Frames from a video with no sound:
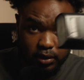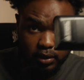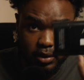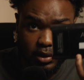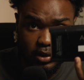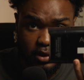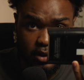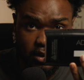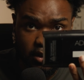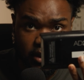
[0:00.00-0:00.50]

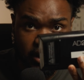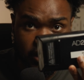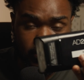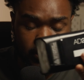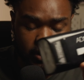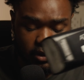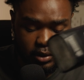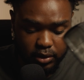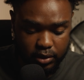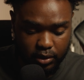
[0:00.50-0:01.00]
this is
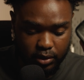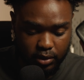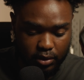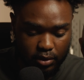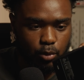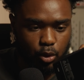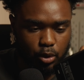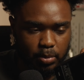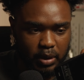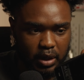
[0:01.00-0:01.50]
definitely
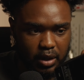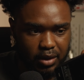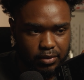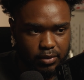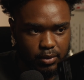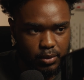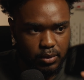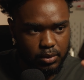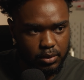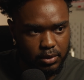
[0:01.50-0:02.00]
more
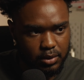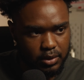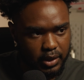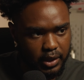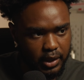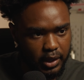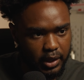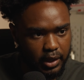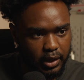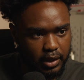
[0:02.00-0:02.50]
powerful
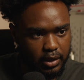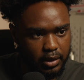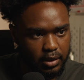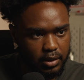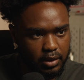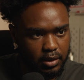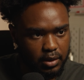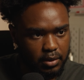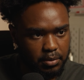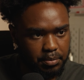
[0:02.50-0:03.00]
and
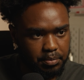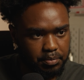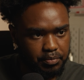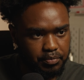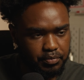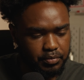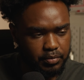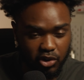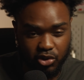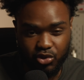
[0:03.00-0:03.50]

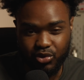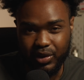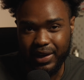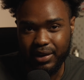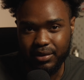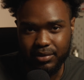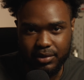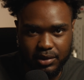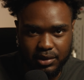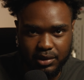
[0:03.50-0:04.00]

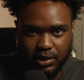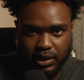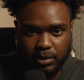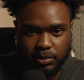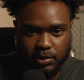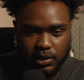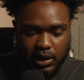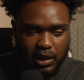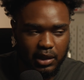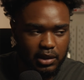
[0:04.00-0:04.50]
around the same
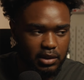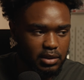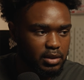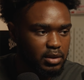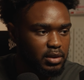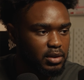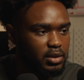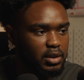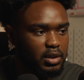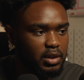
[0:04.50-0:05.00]
size.
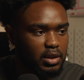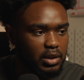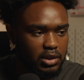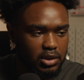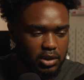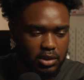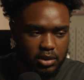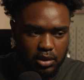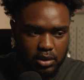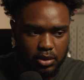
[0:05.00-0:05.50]
It's
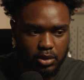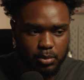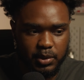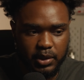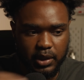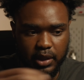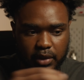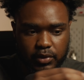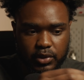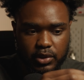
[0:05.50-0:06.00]
just a little bit
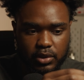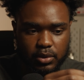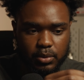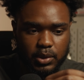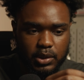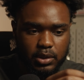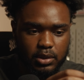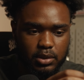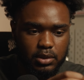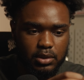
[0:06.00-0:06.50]
heavier
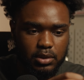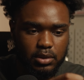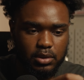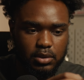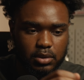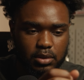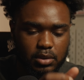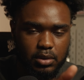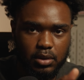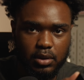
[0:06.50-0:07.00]
with this
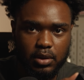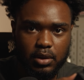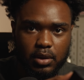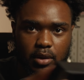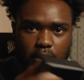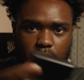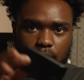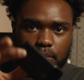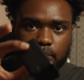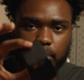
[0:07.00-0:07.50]

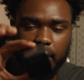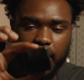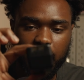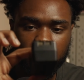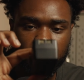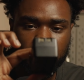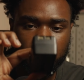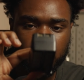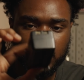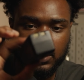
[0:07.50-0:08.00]

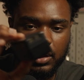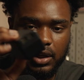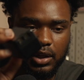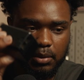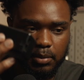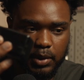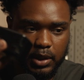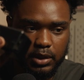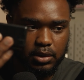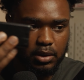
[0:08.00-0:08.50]
battery. It kind
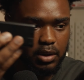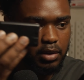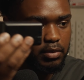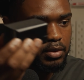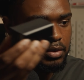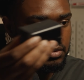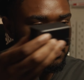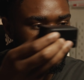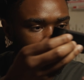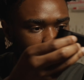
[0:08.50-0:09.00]
of makes it
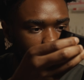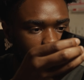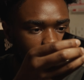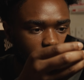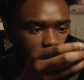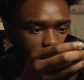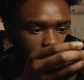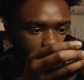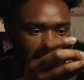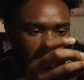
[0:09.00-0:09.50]
heavy,
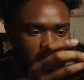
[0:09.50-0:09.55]
but